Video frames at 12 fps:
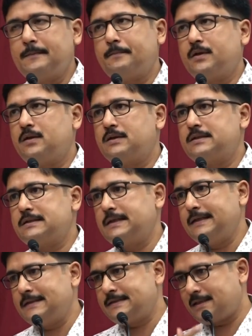because
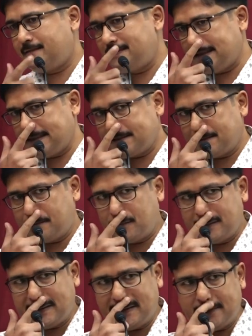in Service Selection
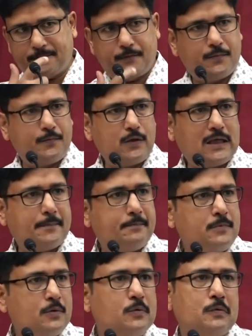Board, any of you, if you have
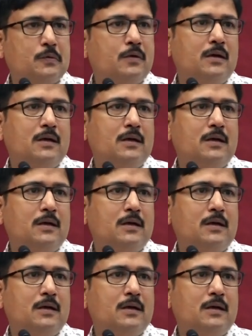know,